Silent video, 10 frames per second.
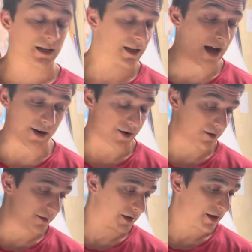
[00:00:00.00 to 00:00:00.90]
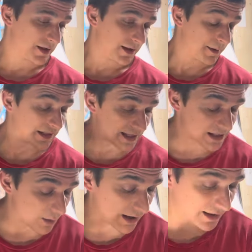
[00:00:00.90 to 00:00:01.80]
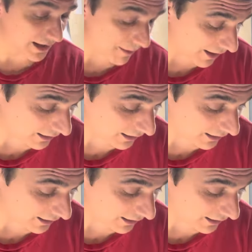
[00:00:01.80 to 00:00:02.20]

I don't know. I mean, that's how I think about it.